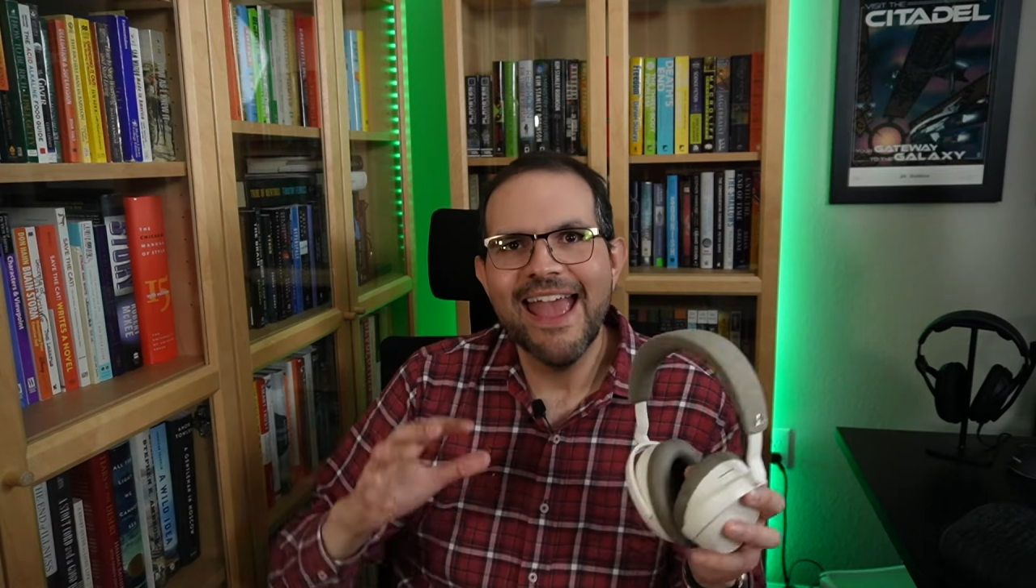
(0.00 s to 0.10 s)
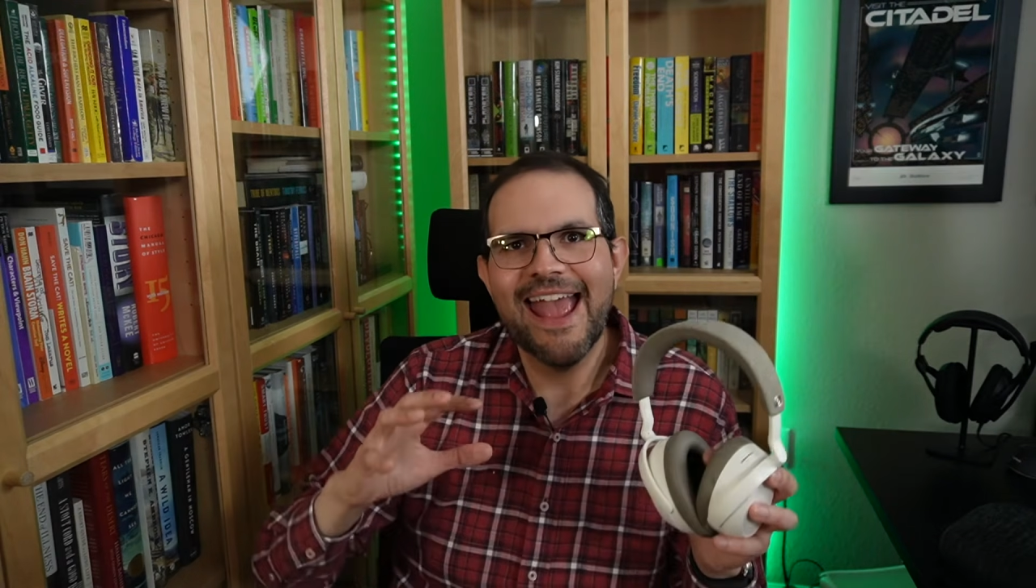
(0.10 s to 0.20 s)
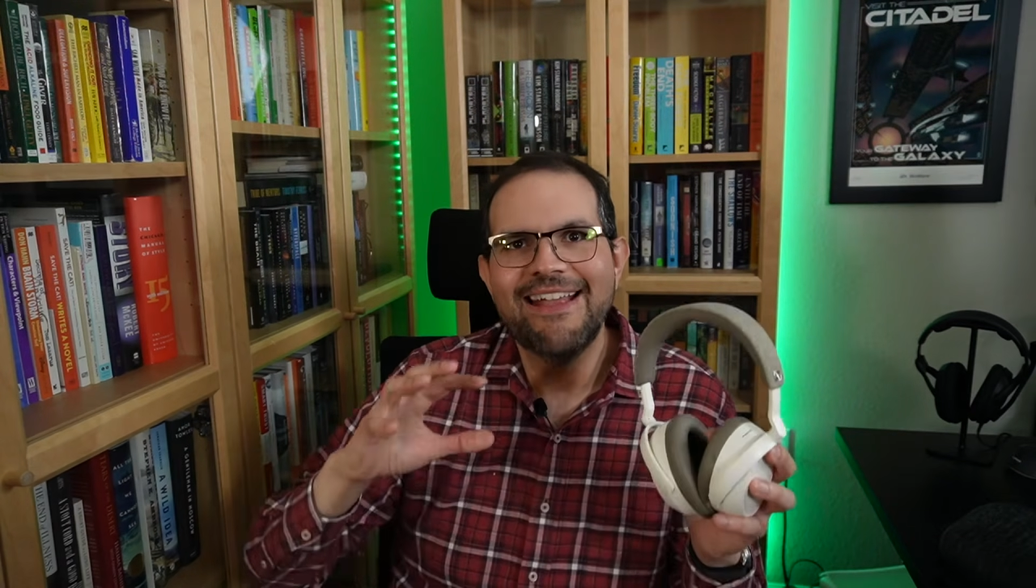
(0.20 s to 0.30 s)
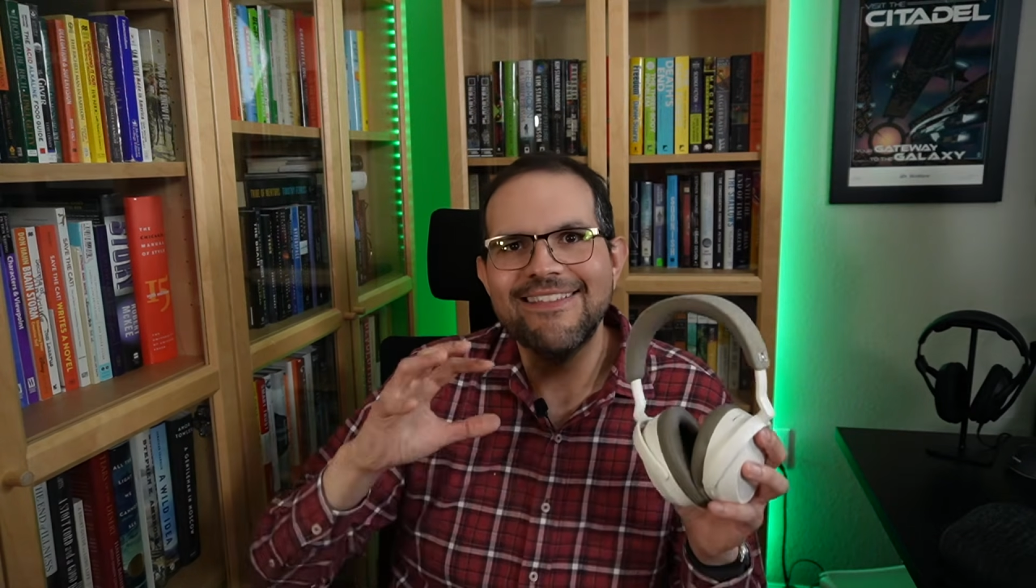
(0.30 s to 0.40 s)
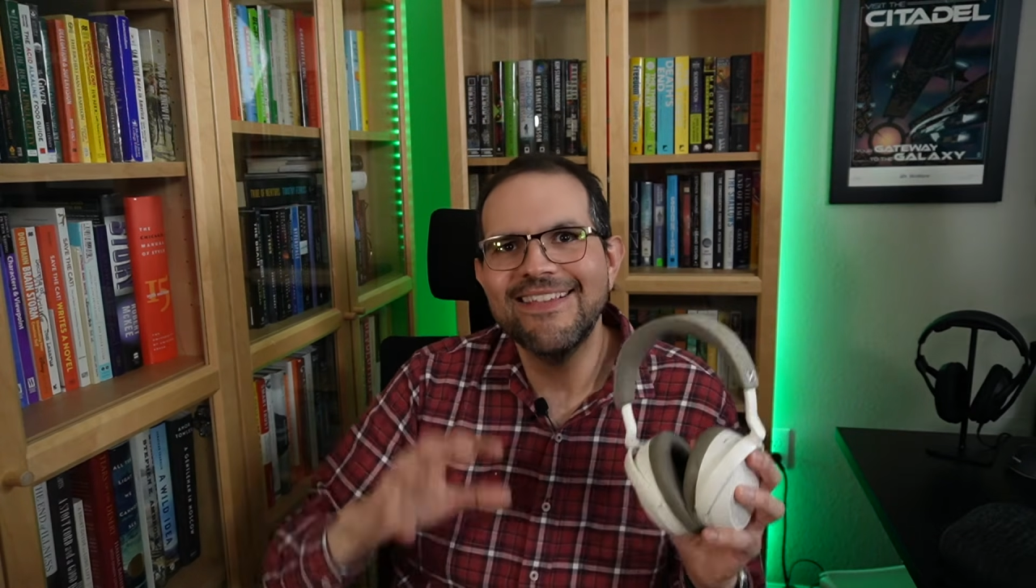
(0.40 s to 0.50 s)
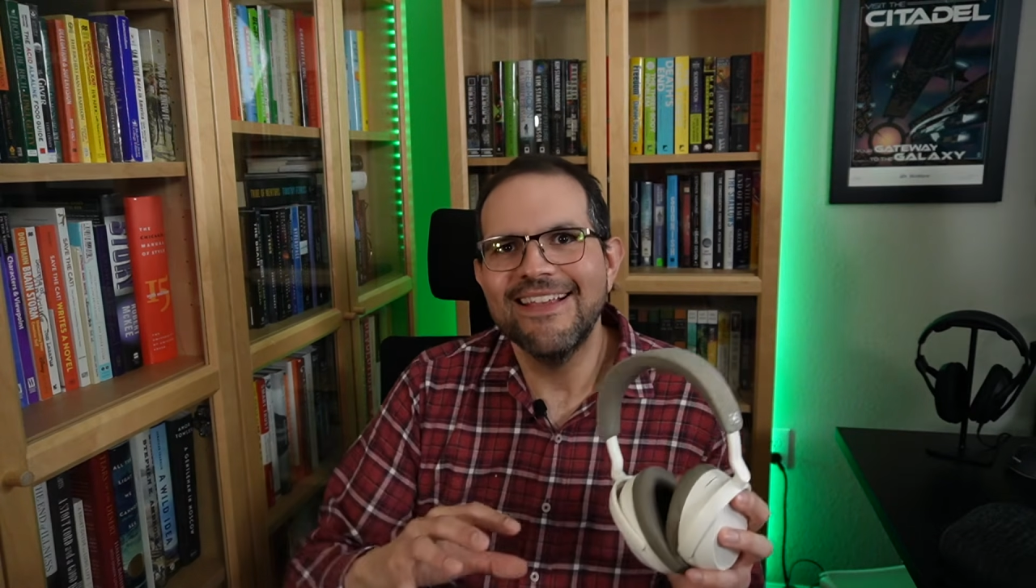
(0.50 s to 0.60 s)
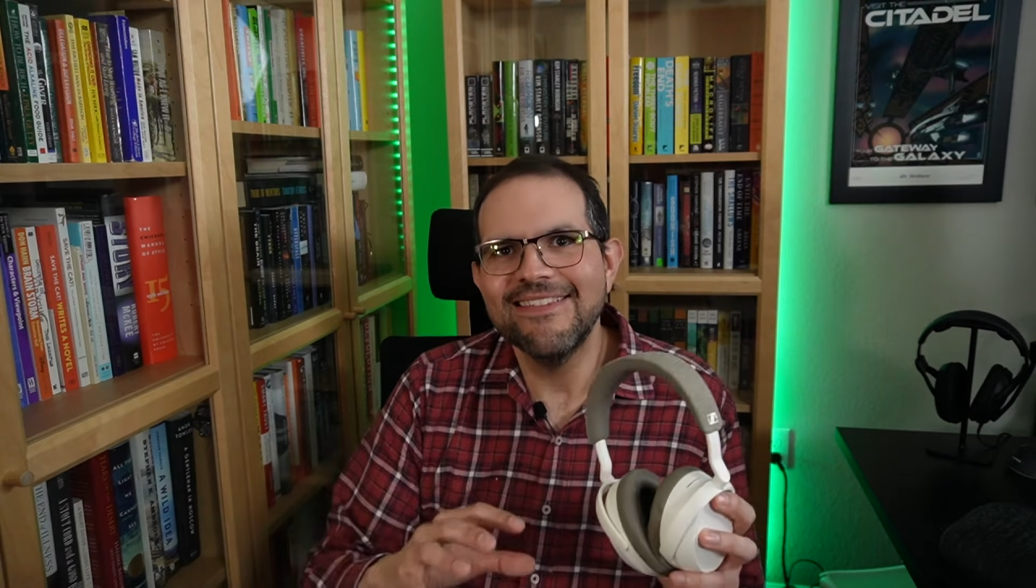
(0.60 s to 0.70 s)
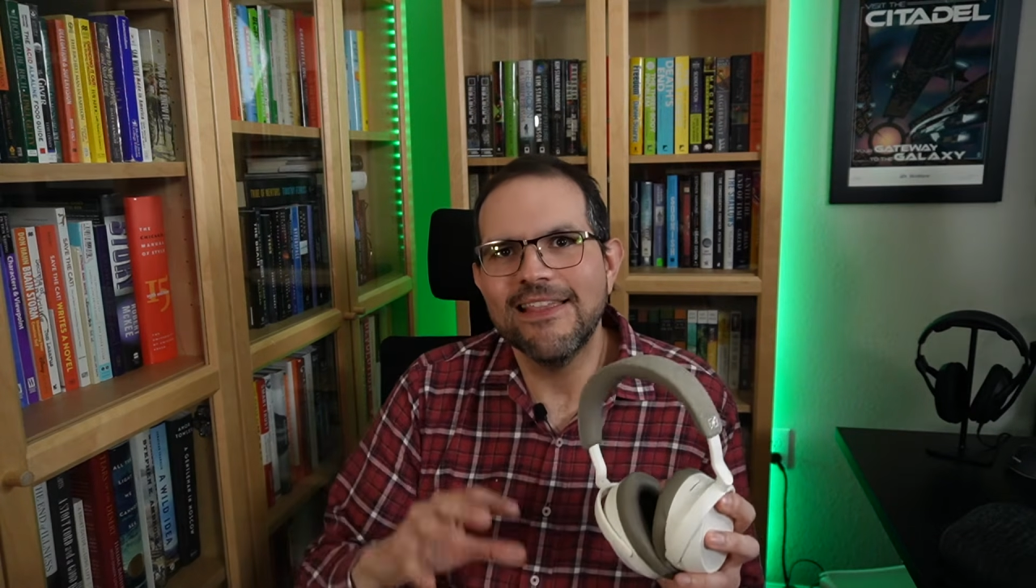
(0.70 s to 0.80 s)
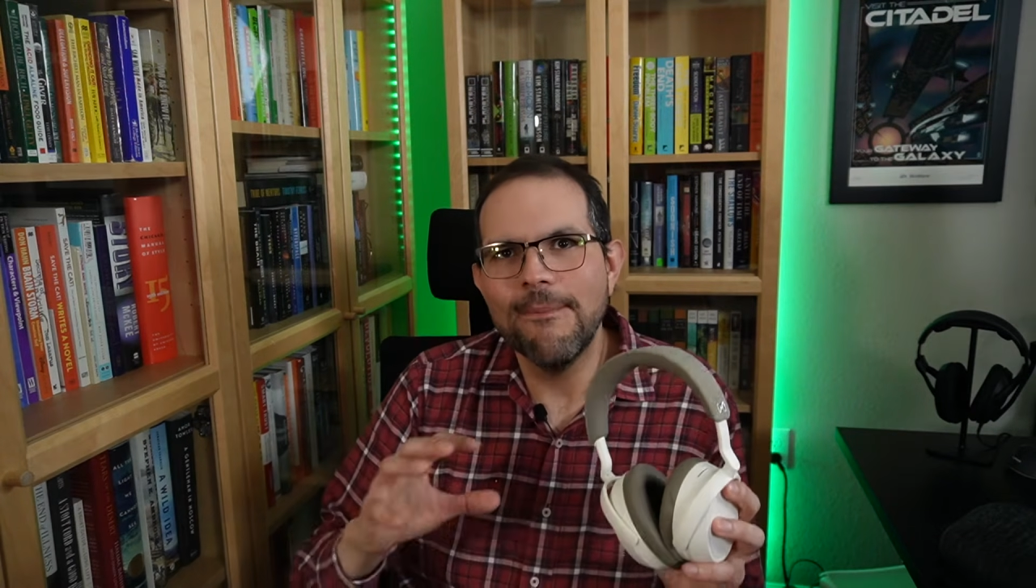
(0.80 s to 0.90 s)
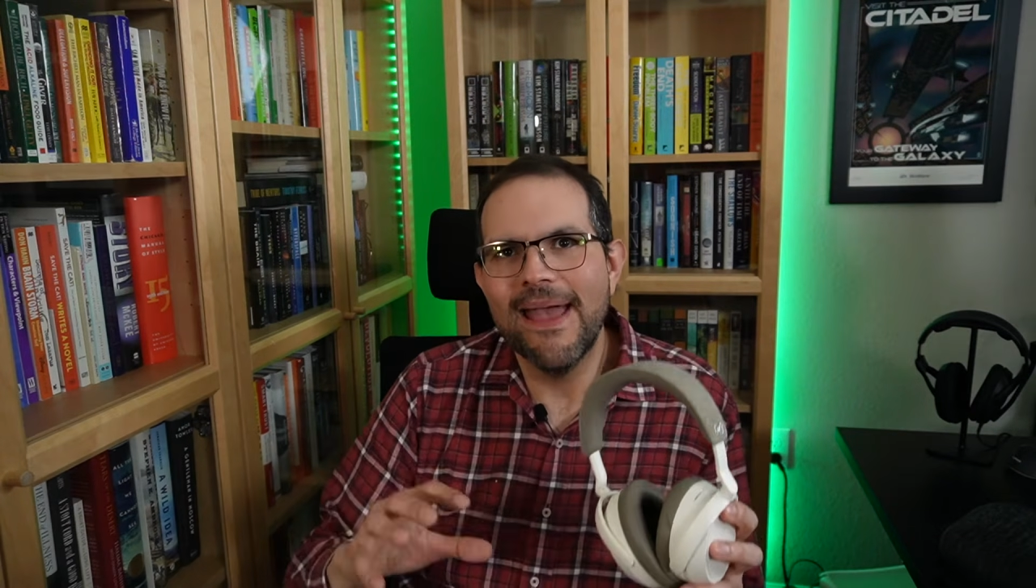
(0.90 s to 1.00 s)
and scenes
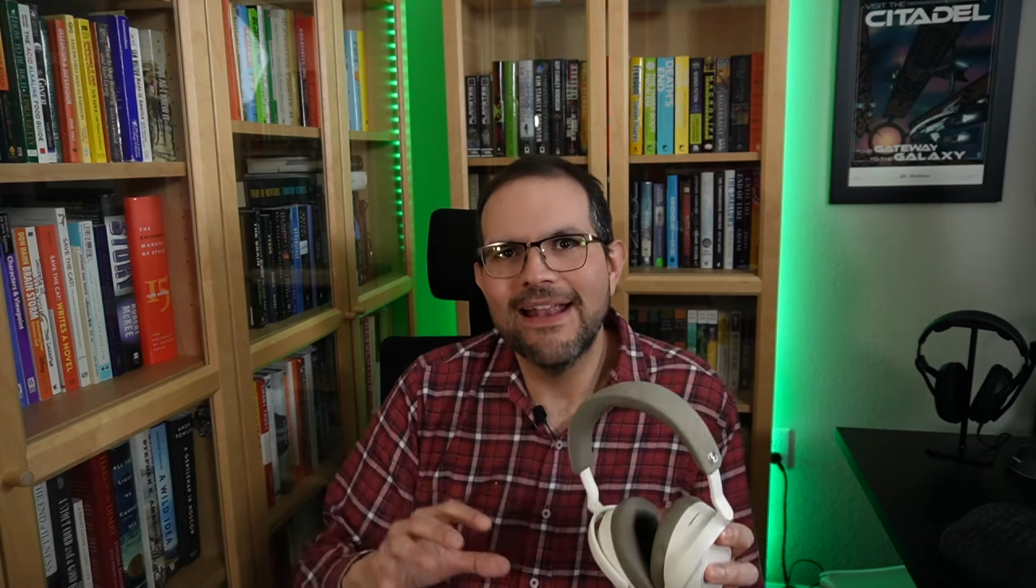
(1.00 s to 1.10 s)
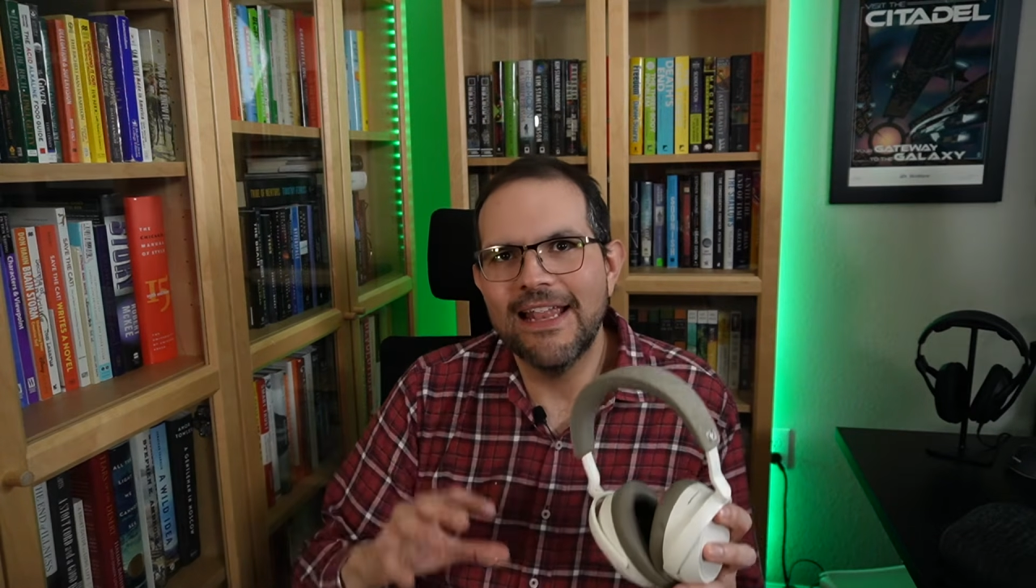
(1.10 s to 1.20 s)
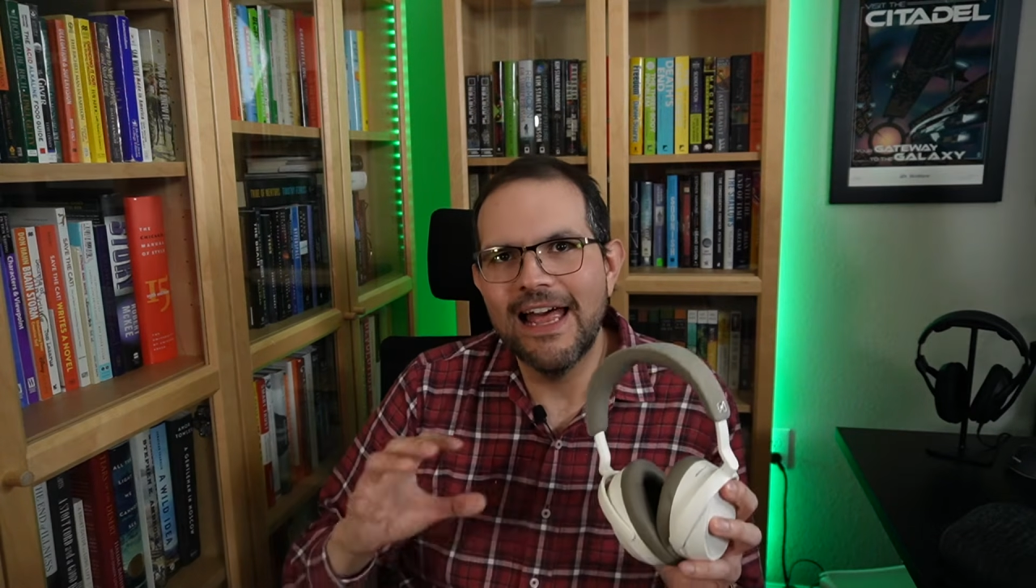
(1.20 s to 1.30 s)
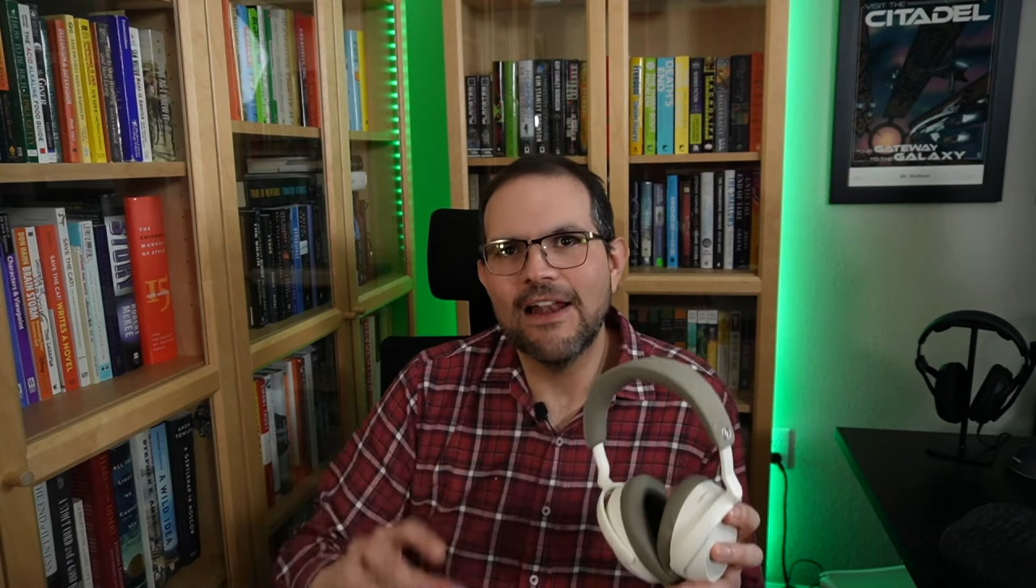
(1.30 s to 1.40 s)
that demand a lot